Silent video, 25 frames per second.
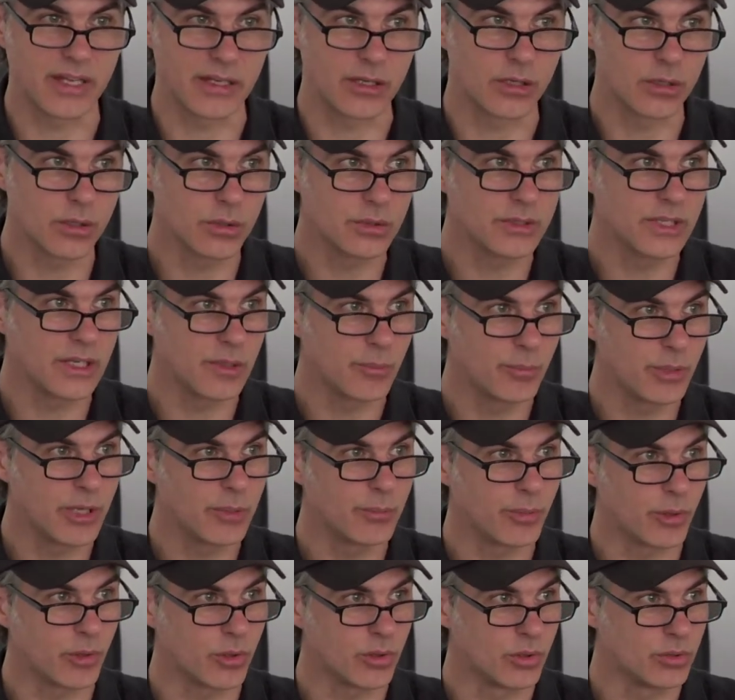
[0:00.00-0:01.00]
including
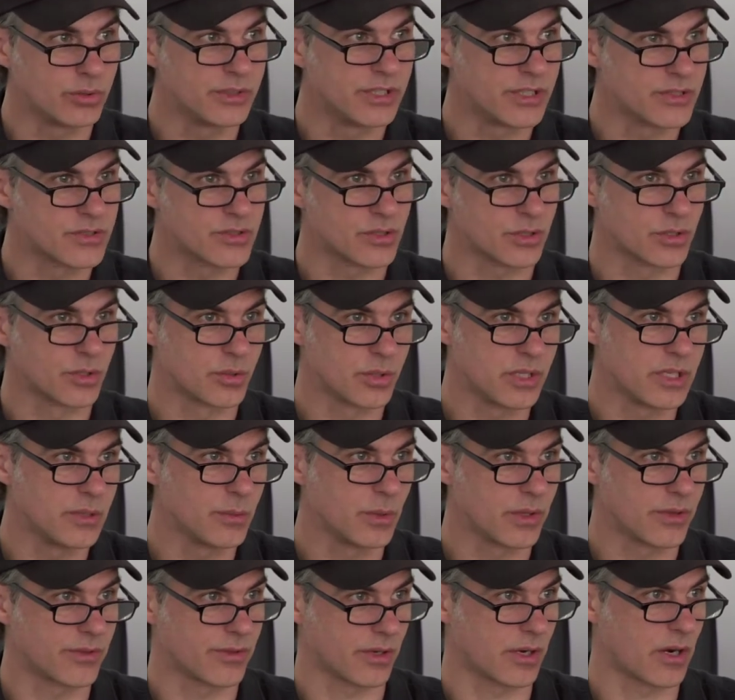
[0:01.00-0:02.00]
people who disagree
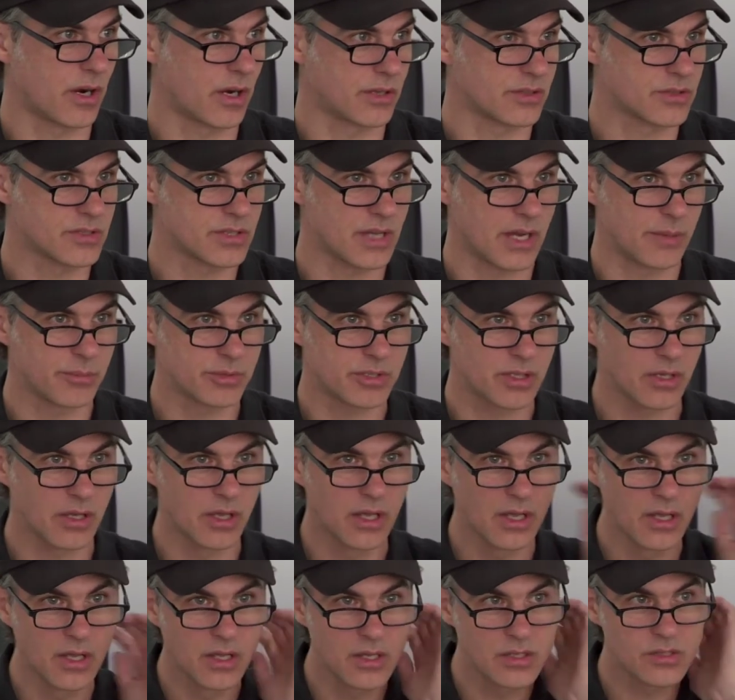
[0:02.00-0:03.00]
with the concept.
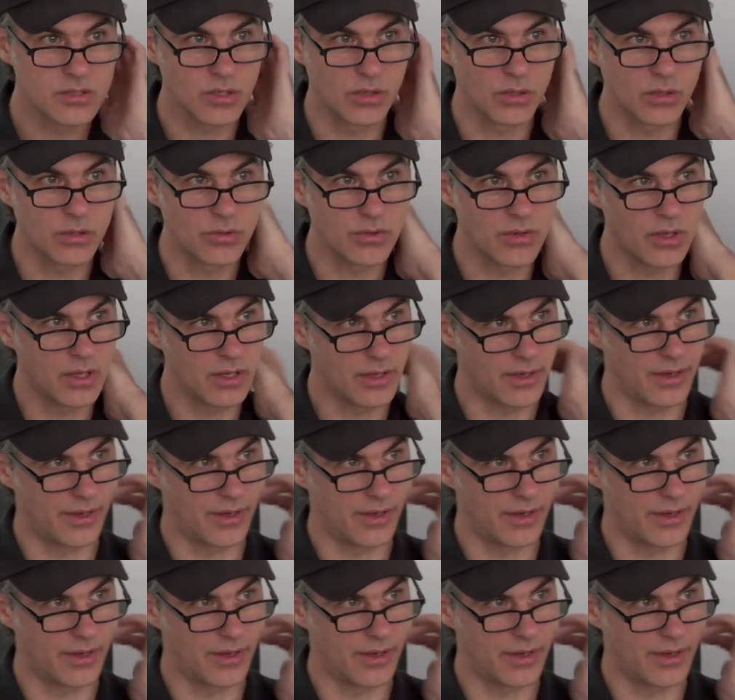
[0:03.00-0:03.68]
So